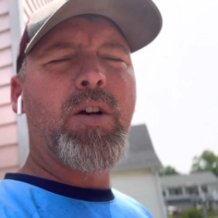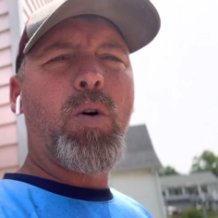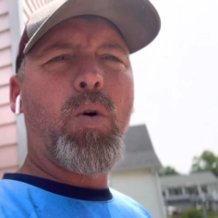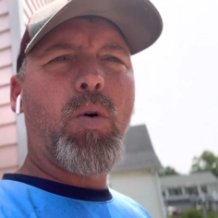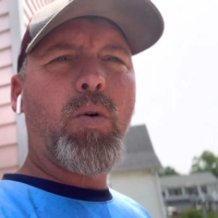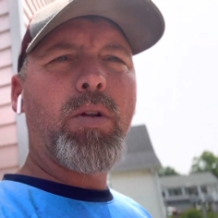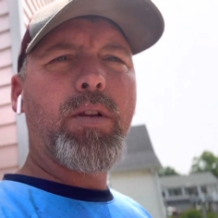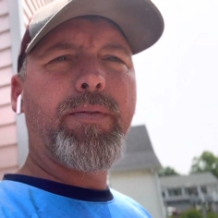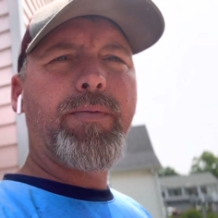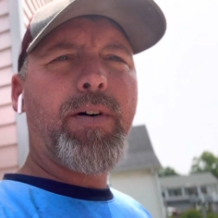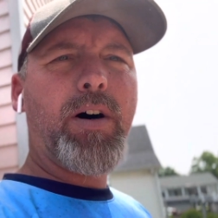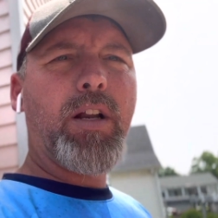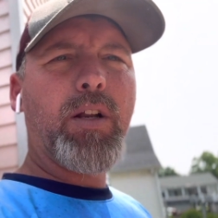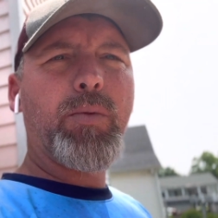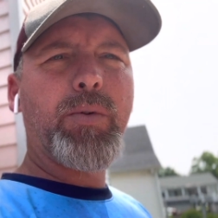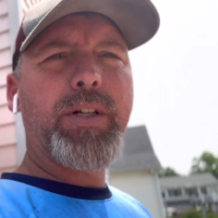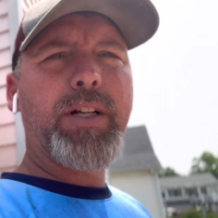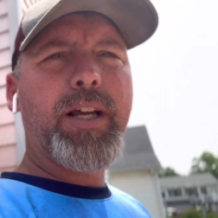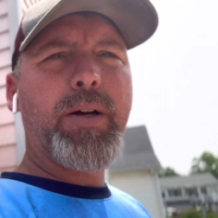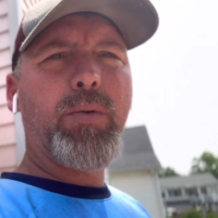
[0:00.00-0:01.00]
or the
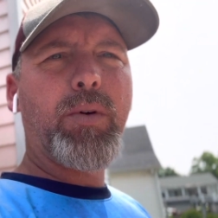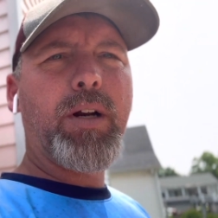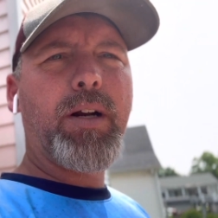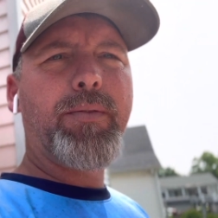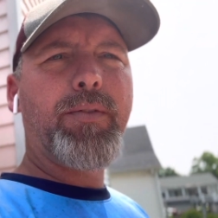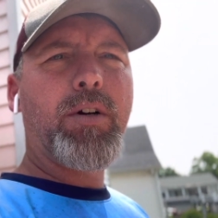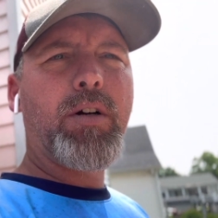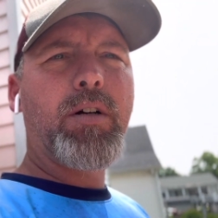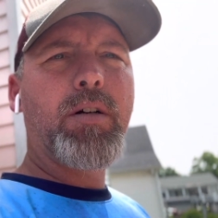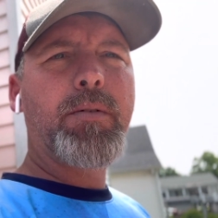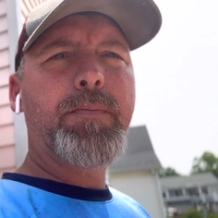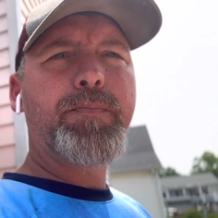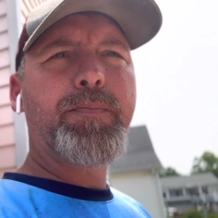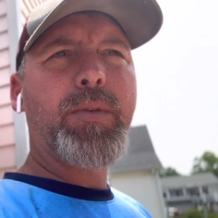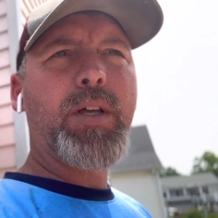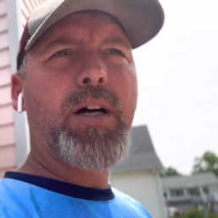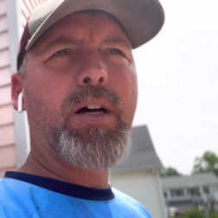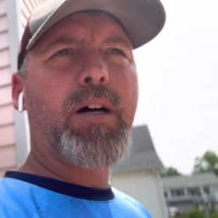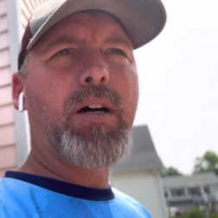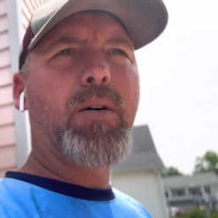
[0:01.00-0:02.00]
following day, whatever
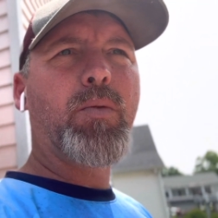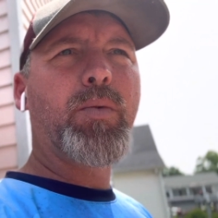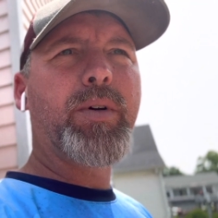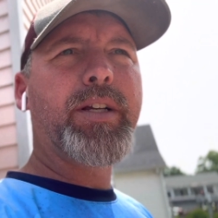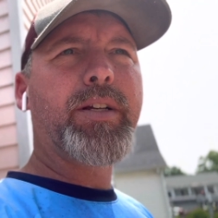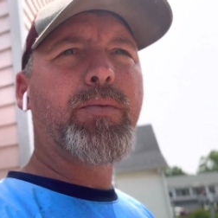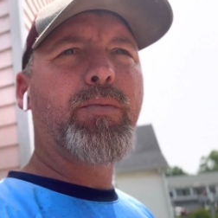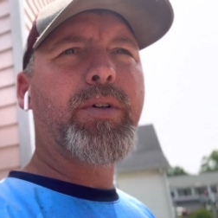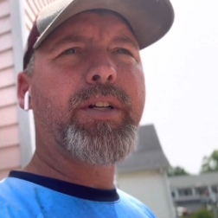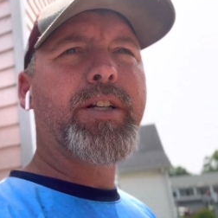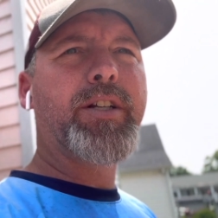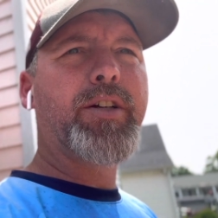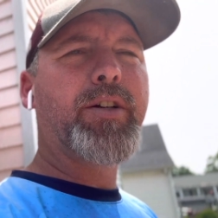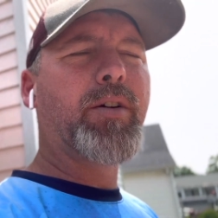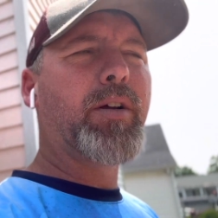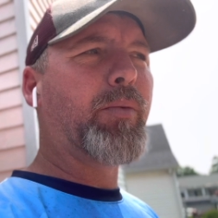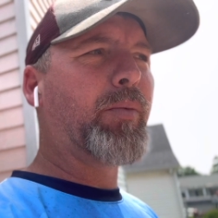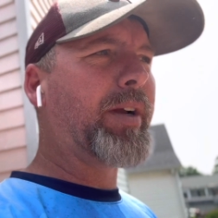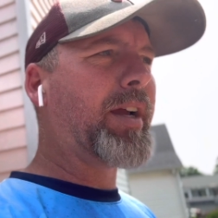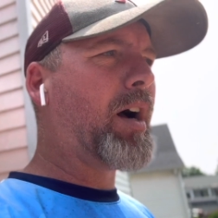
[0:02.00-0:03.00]
we do.
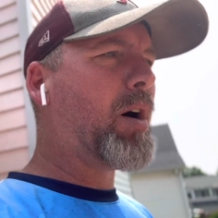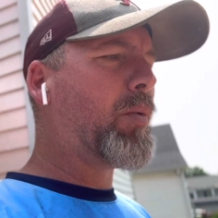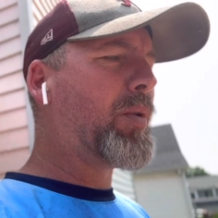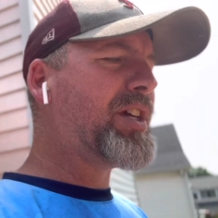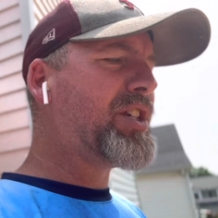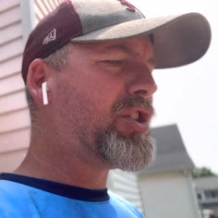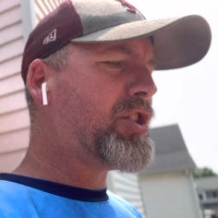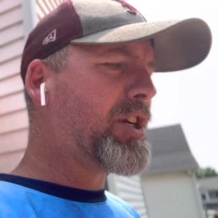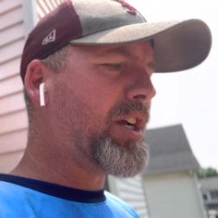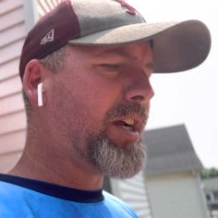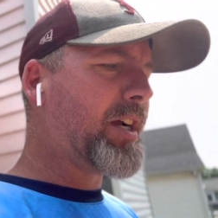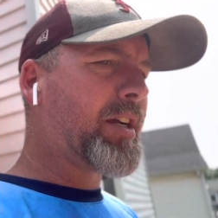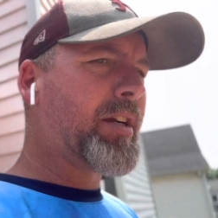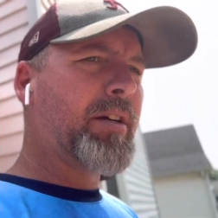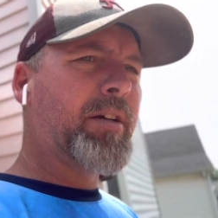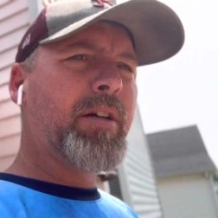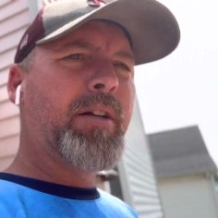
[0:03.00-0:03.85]
And we always check